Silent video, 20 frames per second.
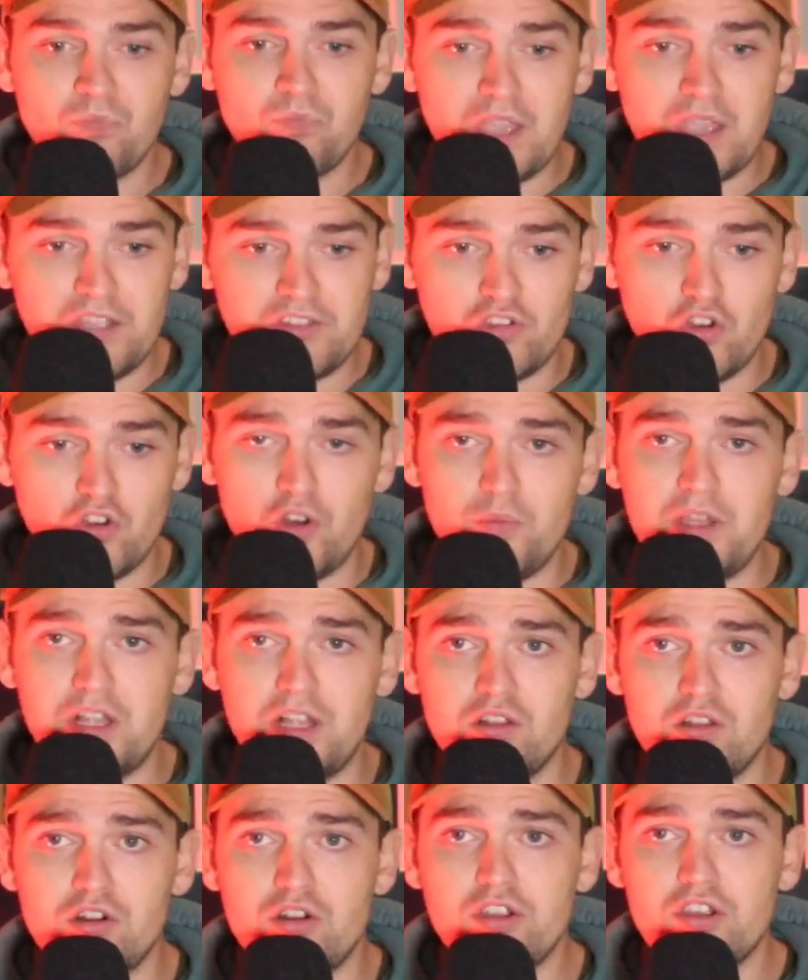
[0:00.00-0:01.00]
It's going to be a
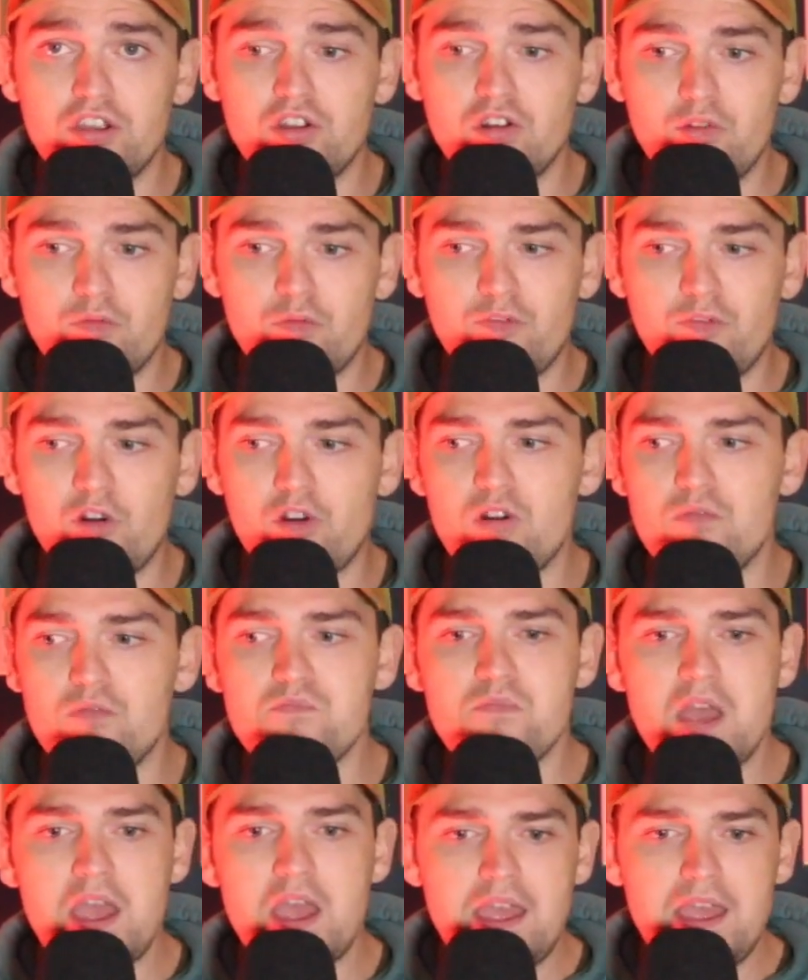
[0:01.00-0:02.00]
learning curve for
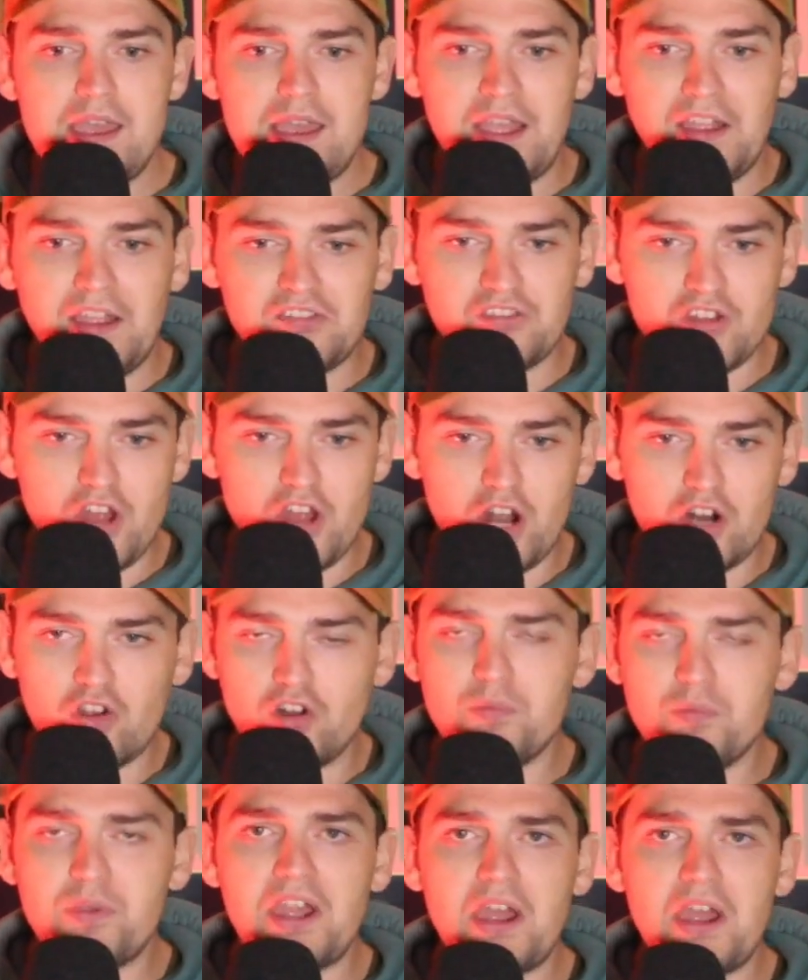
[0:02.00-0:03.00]
him. It's not going
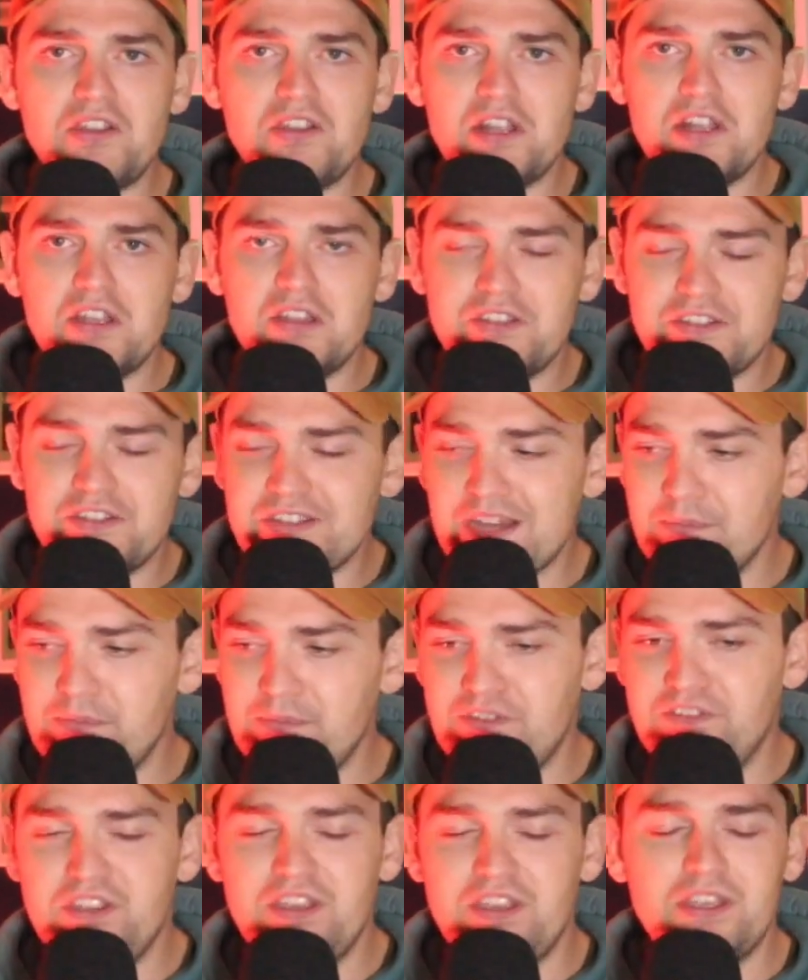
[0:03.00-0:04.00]
to be ideal in the
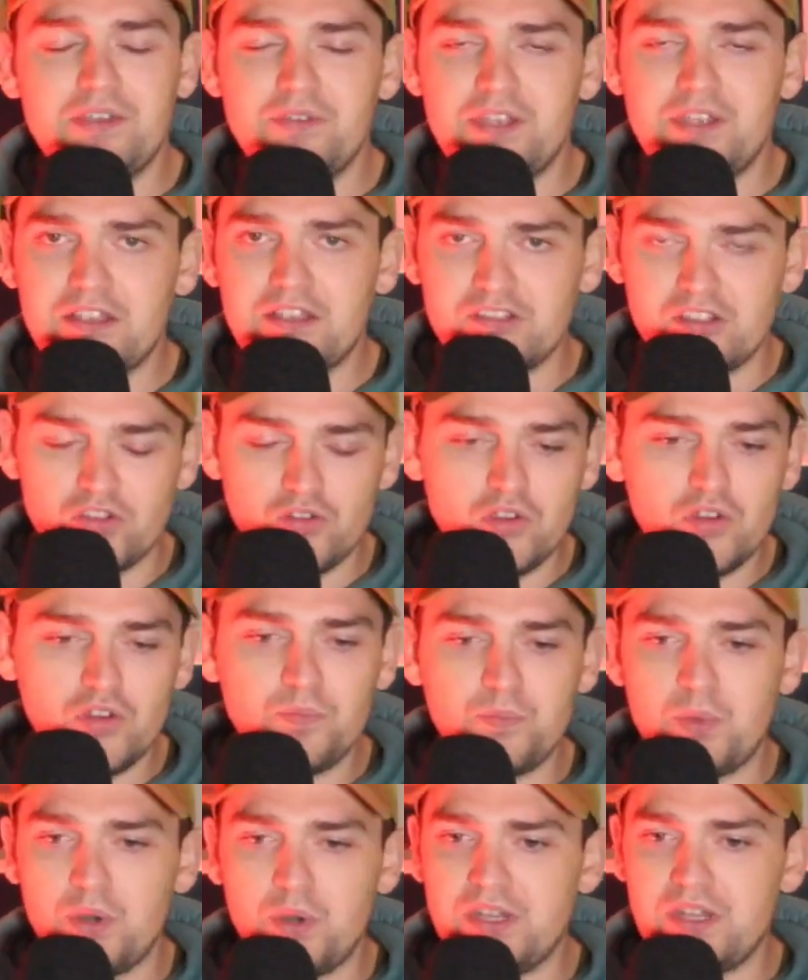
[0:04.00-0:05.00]
Champions League if he has to do
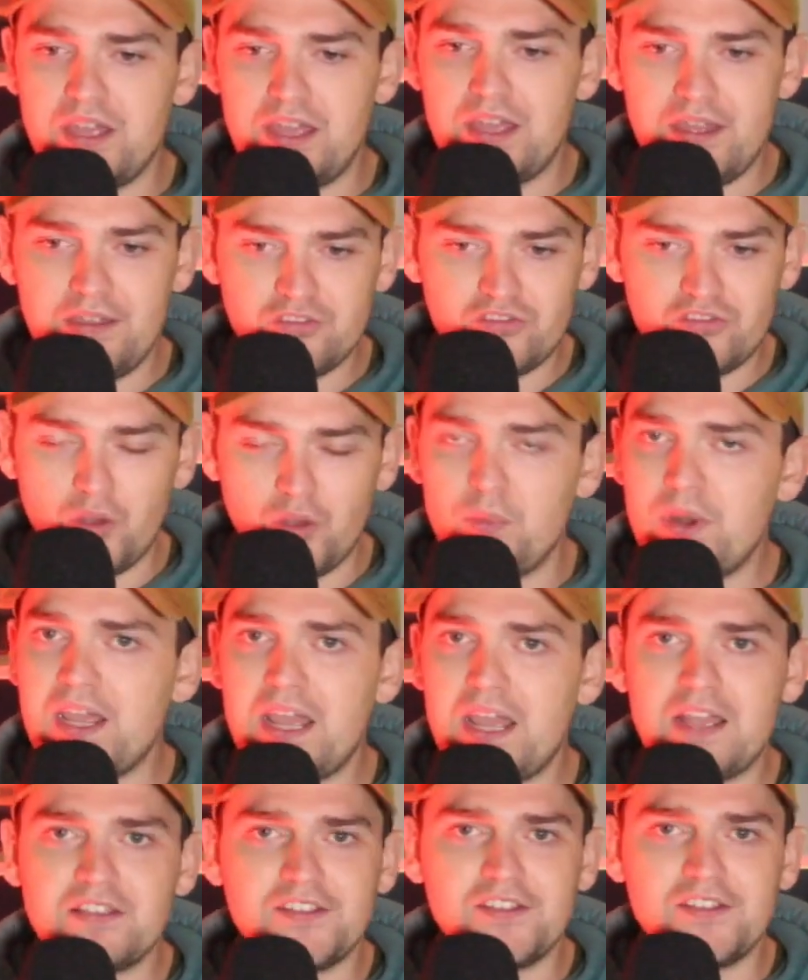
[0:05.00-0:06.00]
it, but somebody
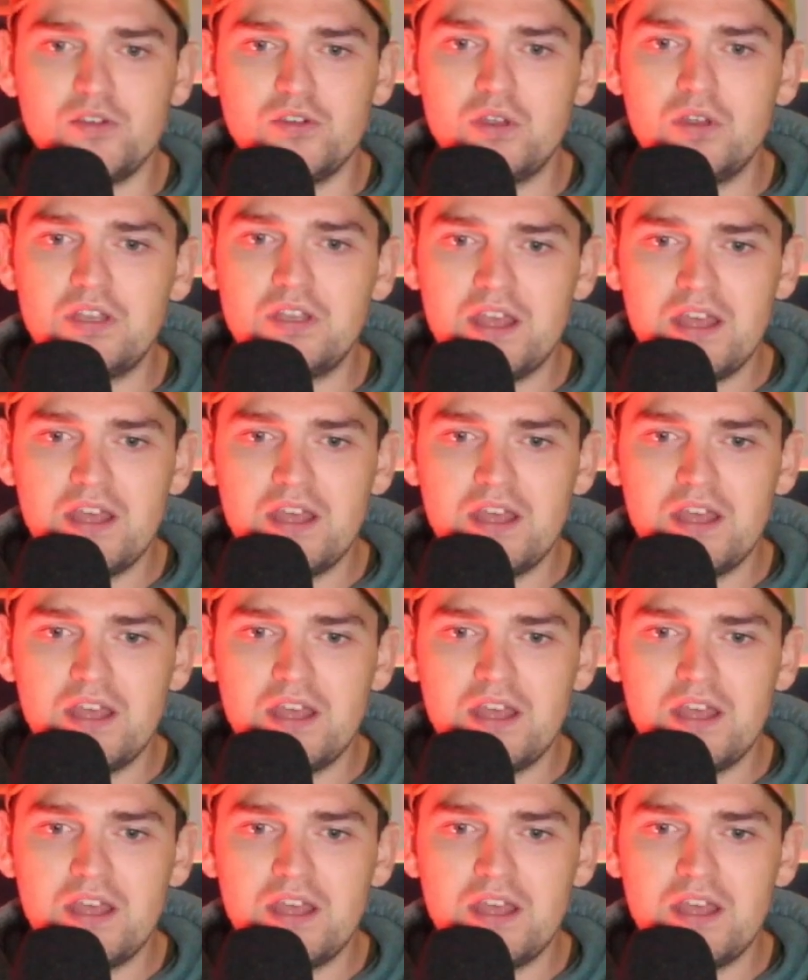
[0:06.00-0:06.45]
has to do it.